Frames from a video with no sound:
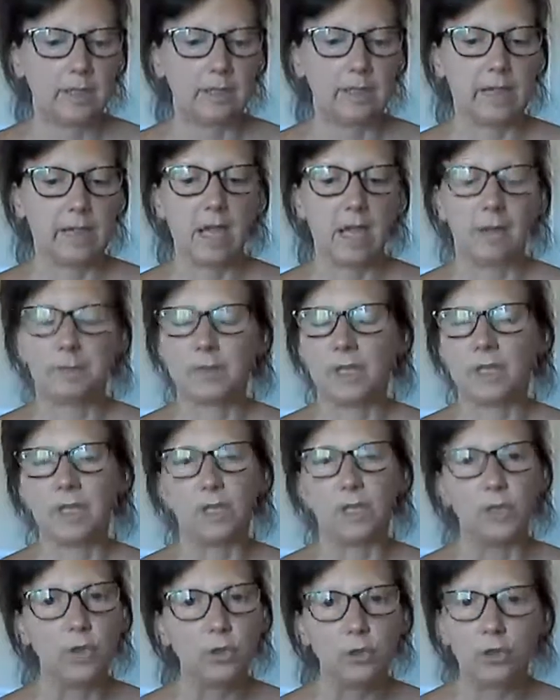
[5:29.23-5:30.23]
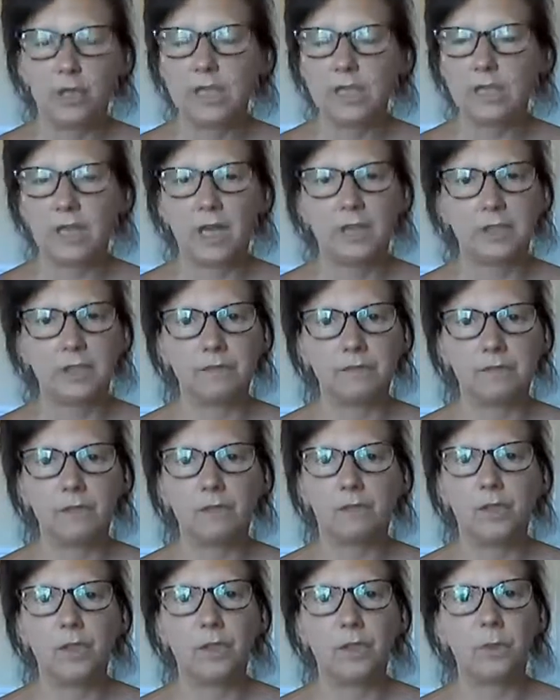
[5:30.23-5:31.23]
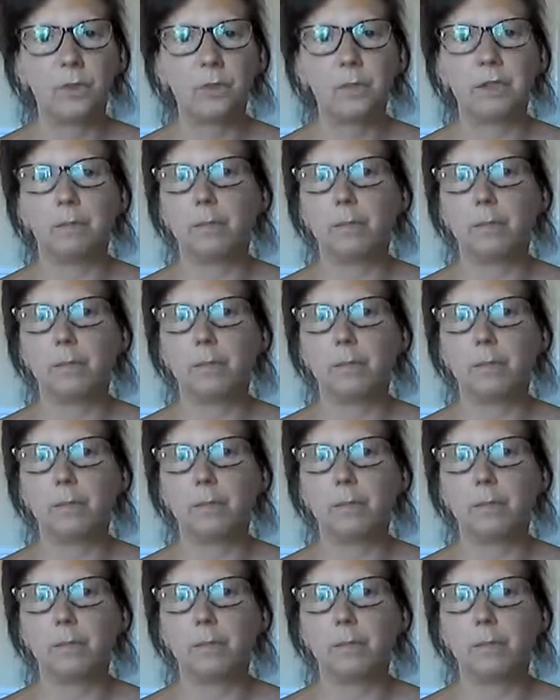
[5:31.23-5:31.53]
they help take the nutrients out of your food,